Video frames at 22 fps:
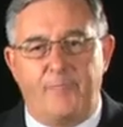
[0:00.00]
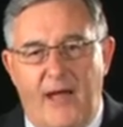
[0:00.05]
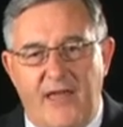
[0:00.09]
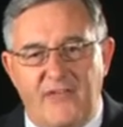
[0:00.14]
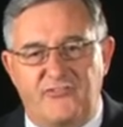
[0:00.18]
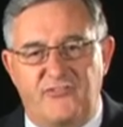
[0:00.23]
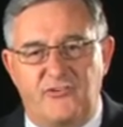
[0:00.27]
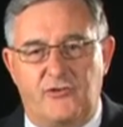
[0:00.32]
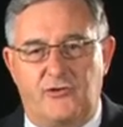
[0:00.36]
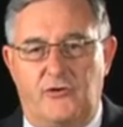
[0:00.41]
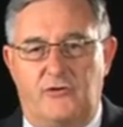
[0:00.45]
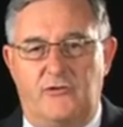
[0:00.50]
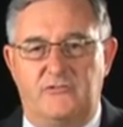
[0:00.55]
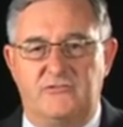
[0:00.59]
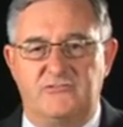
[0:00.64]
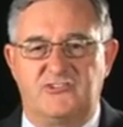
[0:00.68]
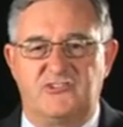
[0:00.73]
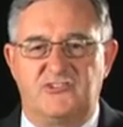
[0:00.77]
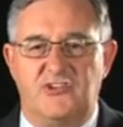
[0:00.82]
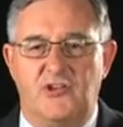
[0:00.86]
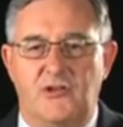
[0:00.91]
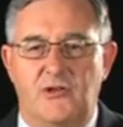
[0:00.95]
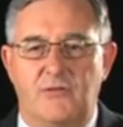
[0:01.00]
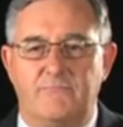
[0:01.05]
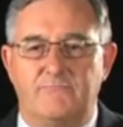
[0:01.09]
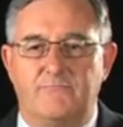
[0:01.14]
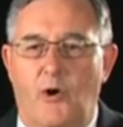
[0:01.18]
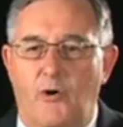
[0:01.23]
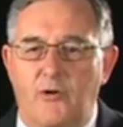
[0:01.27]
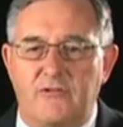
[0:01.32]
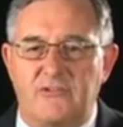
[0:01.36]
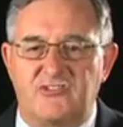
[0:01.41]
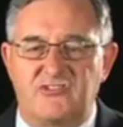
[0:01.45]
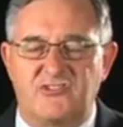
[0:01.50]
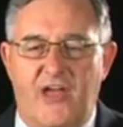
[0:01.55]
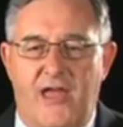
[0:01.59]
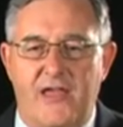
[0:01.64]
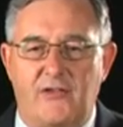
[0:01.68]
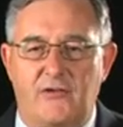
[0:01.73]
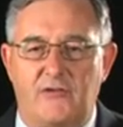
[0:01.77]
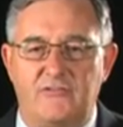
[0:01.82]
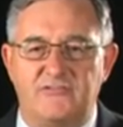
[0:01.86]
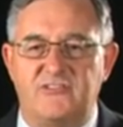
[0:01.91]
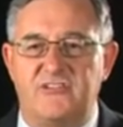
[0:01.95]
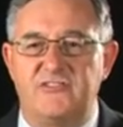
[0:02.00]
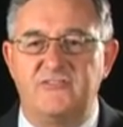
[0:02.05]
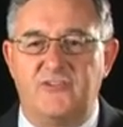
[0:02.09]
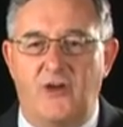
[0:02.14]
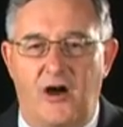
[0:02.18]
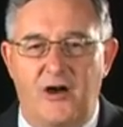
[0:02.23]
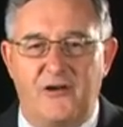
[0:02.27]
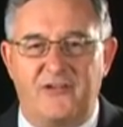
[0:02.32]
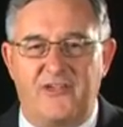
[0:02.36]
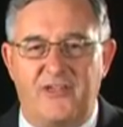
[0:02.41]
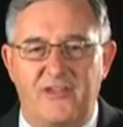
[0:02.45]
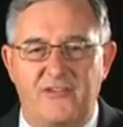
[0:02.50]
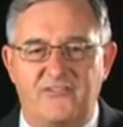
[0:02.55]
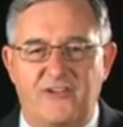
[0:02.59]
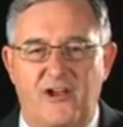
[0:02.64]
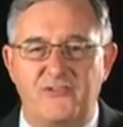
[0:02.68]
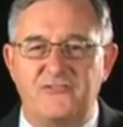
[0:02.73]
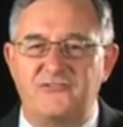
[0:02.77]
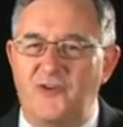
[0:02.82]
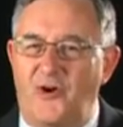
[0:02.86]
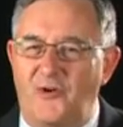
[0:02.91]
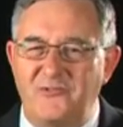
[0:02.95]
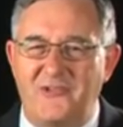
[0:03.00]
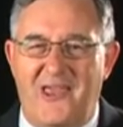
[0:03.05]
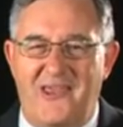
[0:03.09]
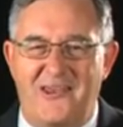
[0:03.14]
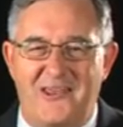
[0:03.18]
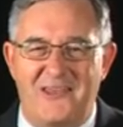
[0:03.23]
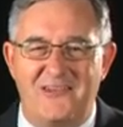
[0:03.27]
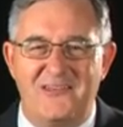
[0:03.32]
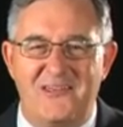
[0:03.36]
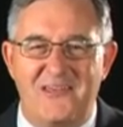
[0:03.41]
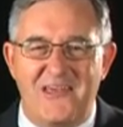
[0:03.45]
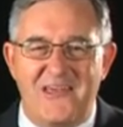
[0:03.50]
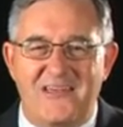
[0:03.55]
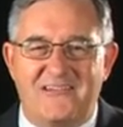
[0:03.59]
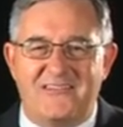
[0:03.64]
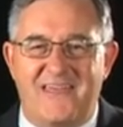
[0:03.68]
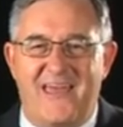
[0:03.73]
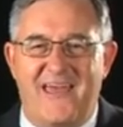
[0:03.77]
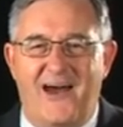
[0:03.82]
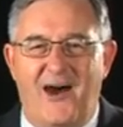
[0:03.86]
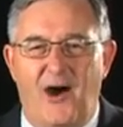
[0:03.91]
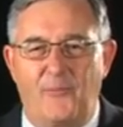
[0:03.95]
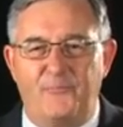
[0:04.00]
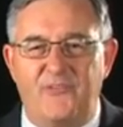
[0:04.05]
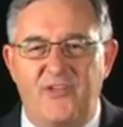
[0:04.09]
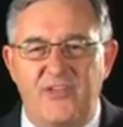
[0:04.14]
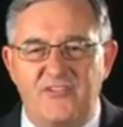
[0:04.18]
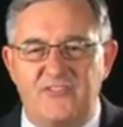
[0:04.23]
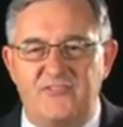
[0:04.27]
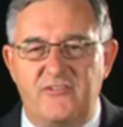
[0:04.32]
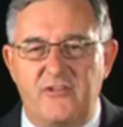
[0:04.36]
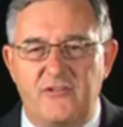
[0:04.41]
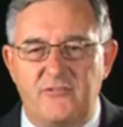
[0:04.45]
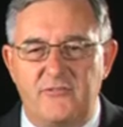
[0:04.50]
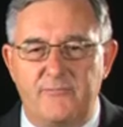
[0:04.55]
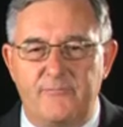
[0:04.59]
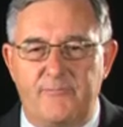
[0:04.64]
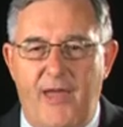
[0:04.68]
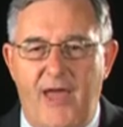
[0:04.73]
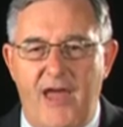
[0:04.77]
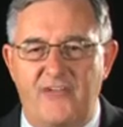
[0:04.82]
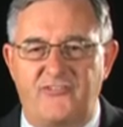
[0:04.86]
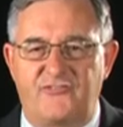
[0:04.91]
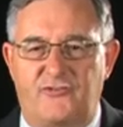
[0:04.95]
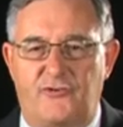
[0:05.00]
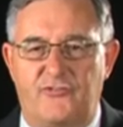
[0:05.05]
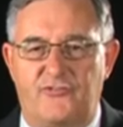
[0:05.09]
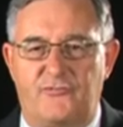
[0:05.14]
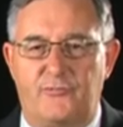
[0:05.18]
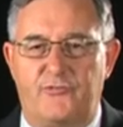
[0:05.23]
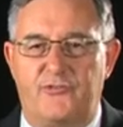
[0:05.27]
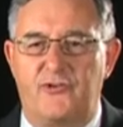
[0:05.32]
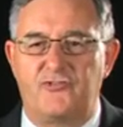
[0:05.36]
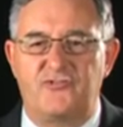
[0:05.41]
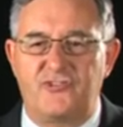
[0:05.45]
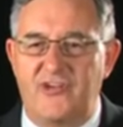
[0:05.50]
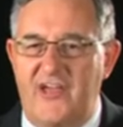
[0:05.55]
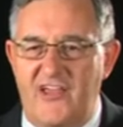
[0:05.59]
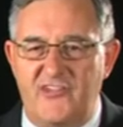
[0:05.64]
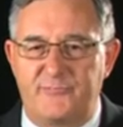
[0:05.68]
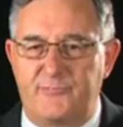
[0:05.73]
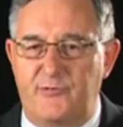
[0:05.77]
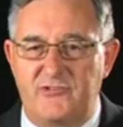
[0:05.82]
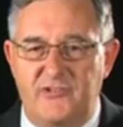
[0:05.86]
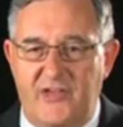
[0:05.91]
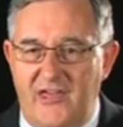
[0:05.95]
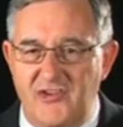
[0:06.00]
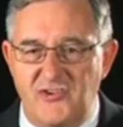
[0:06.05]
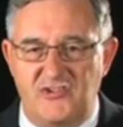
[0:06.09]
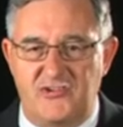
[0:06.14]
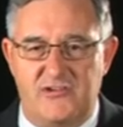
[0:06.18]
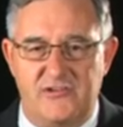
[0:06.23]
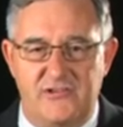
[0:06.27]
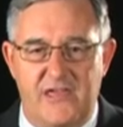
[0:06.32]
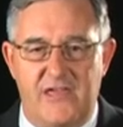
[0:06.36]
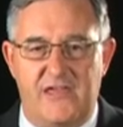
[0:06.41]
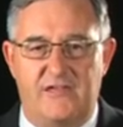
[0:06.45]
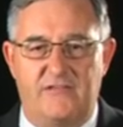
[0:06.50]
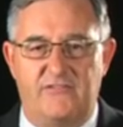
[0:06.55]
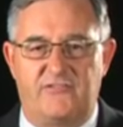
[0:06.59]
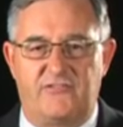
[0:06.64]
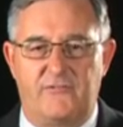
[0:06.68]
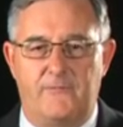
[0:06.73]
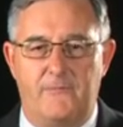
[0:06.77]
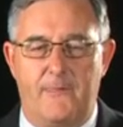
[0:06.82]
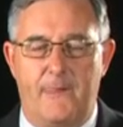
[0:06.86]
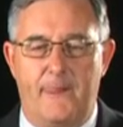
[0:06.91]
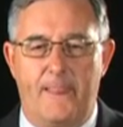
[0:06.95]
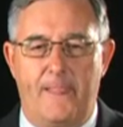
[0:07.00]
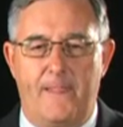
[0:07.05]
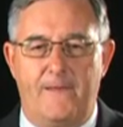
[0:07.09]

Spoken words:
Bicycles, motorcycles, and donkeys are donated to help these pastors with their transportation needs.